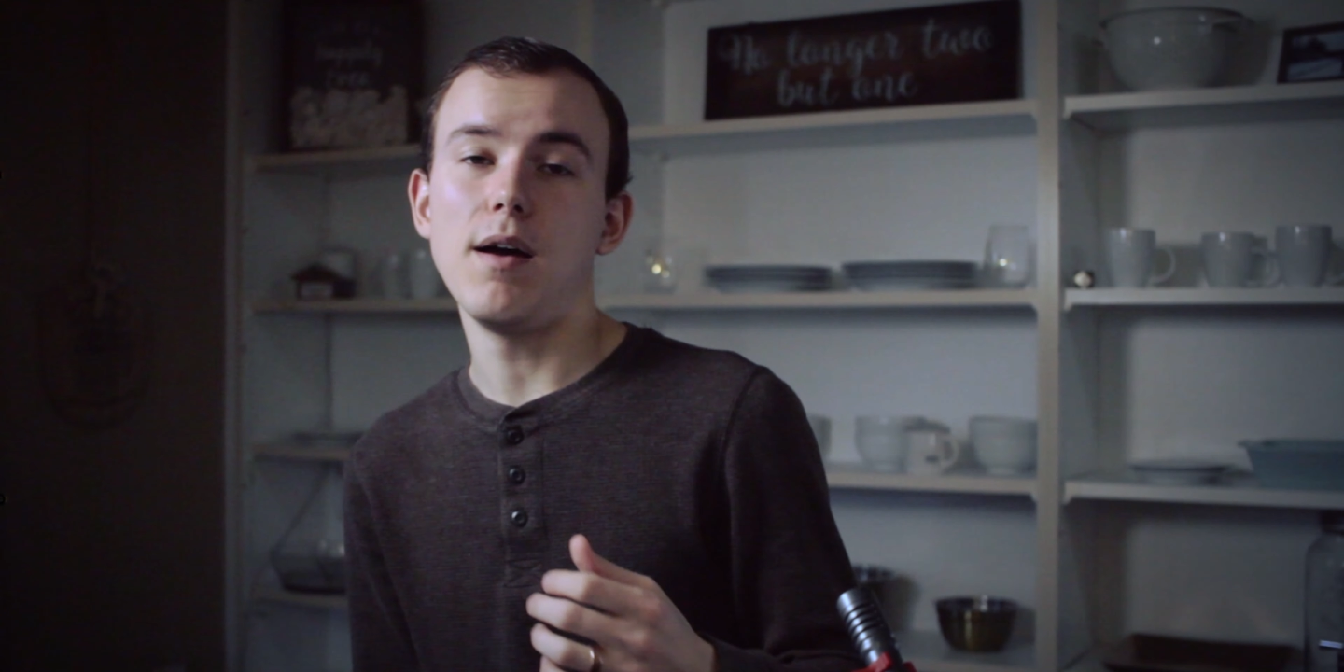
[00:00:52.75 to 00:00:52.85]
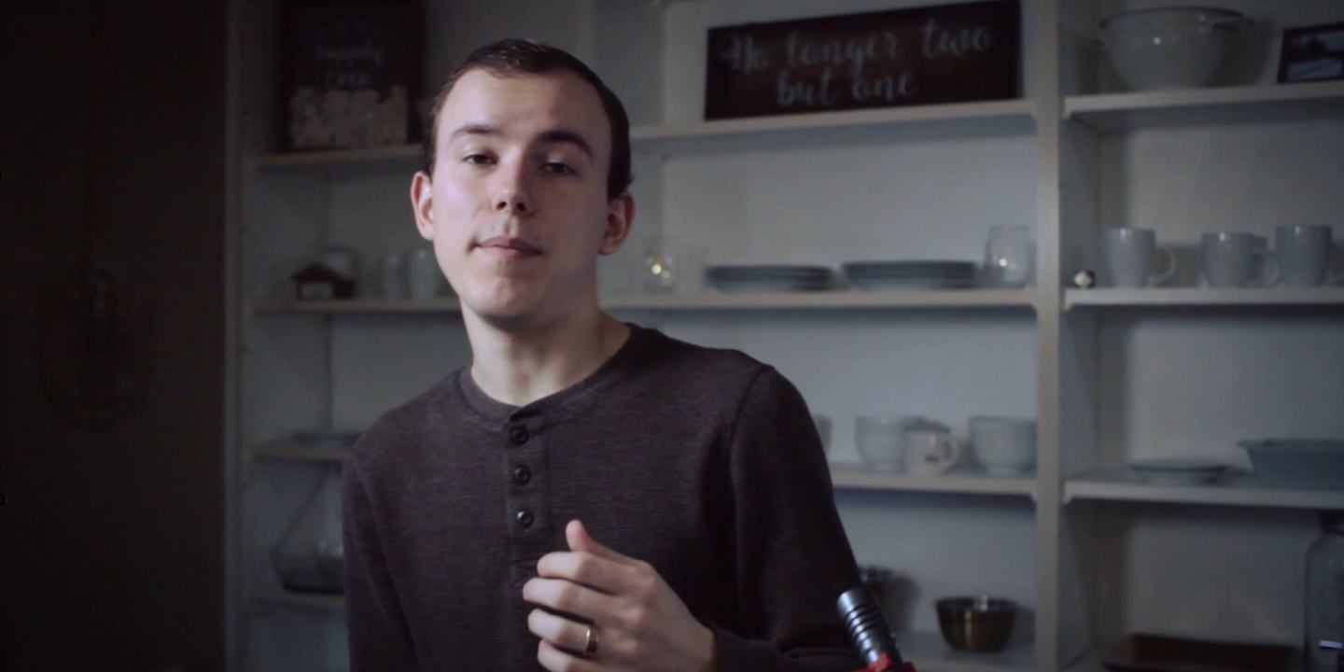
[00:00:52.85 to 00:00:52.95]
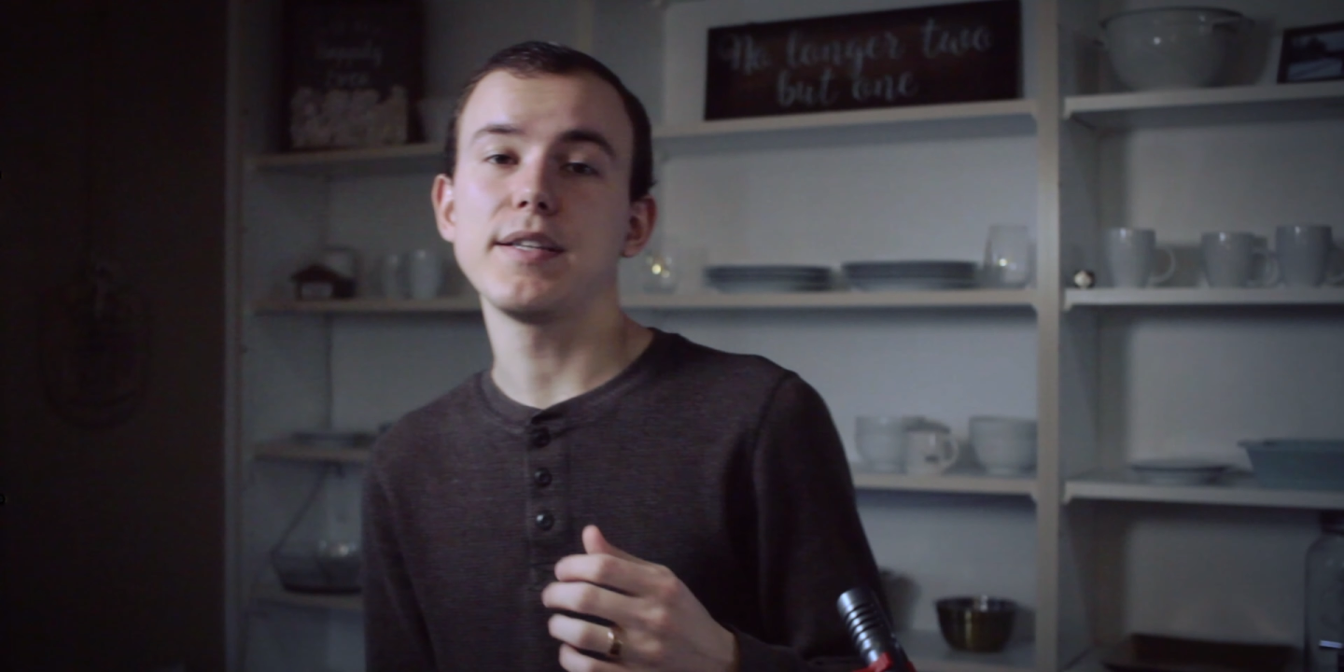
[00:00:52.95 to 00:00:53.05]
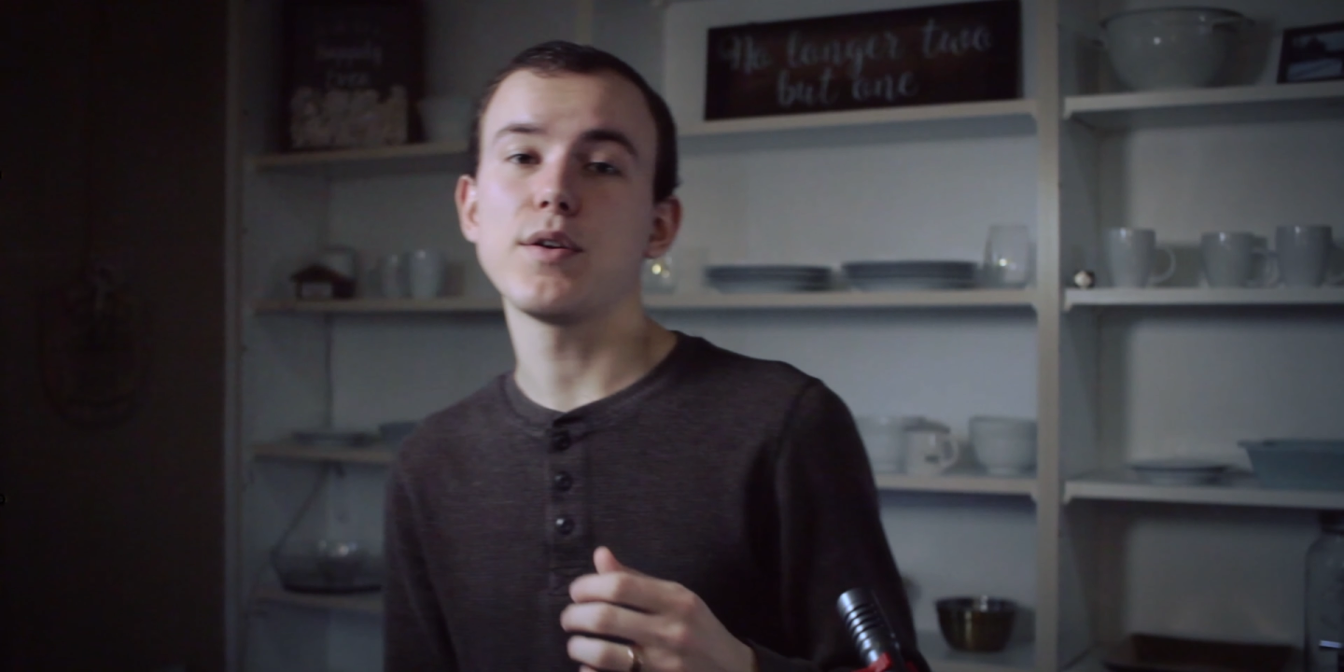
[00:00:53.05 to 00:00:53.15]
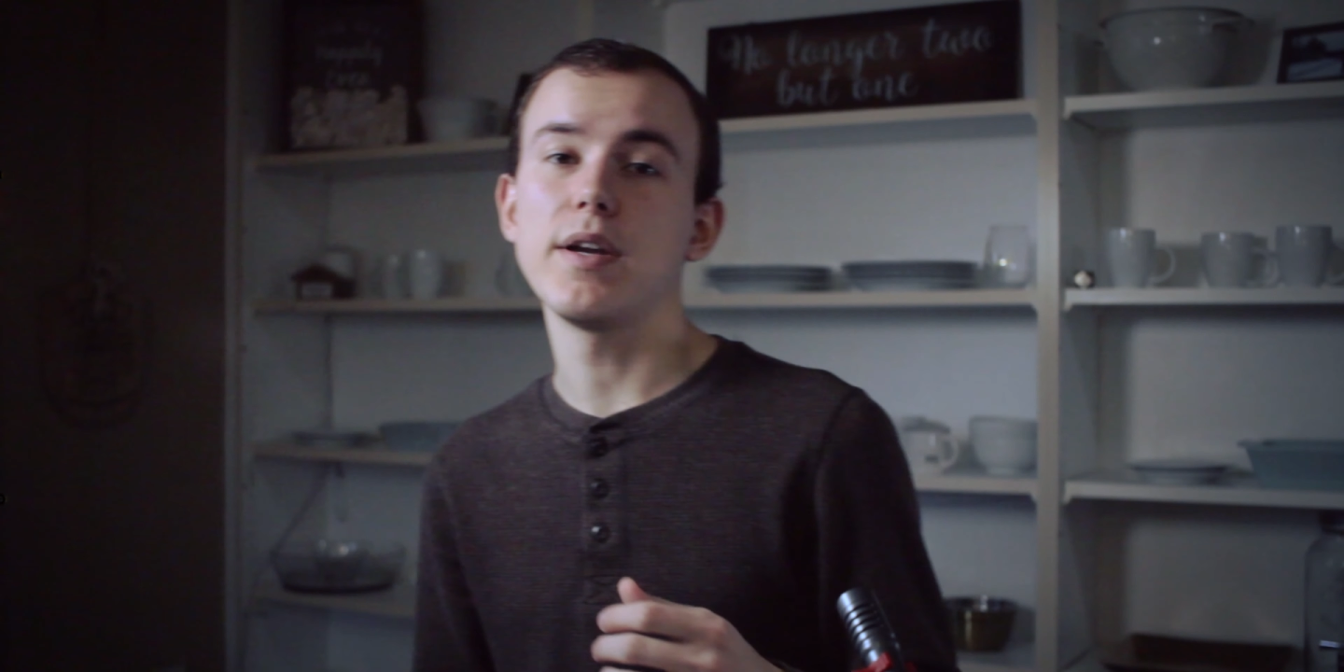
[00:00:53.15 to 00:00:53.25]

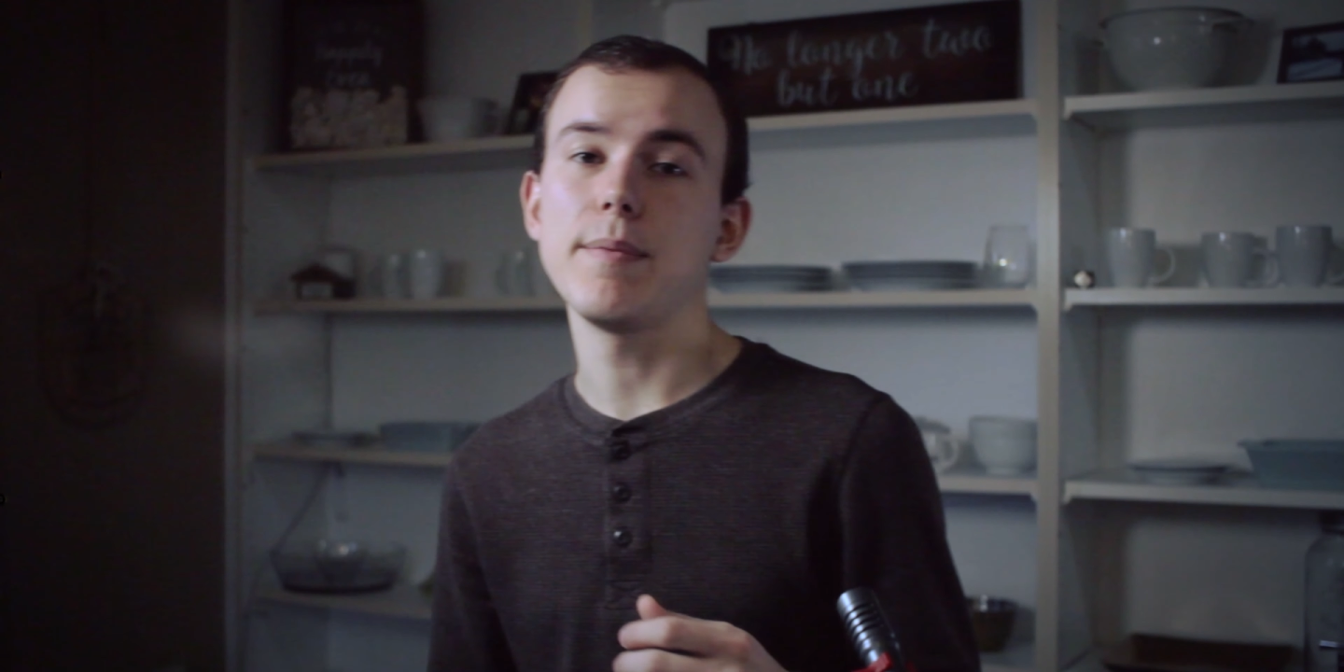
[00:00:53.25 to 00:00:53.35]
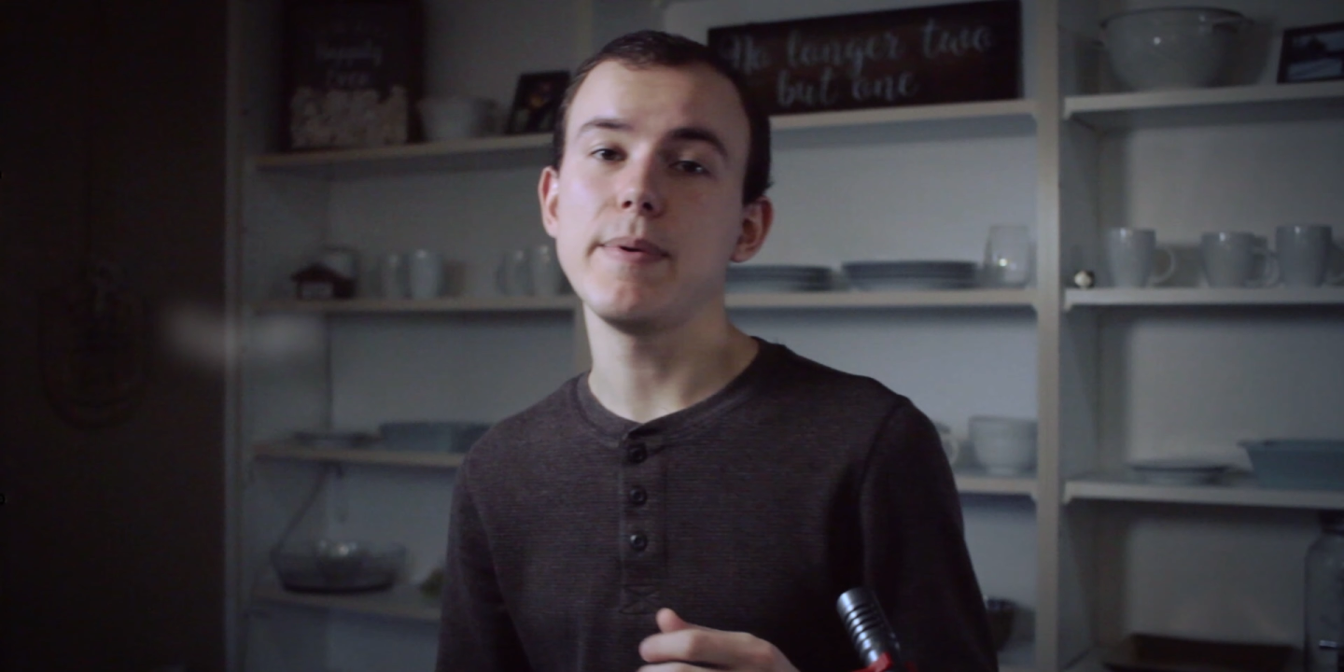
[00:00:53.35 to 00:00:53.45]
is going to